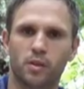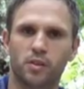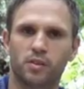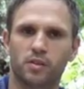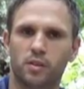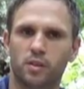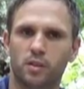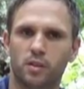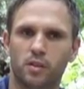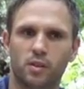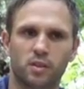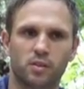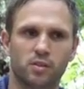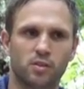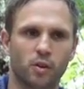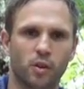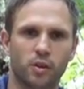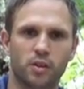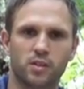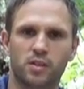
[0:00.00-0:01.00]
It's
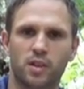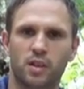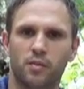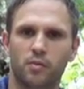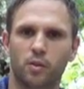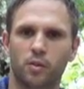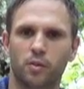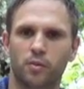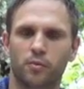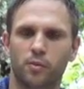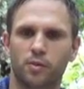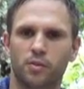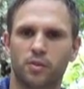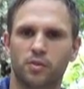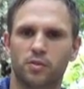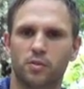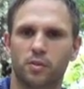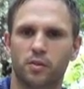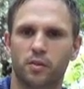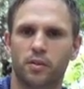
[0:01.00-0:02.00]
not as heavy on the foot
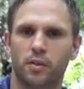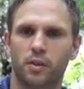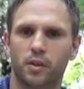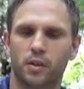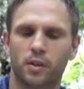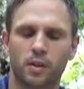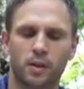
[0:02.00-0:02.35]
as you'd think.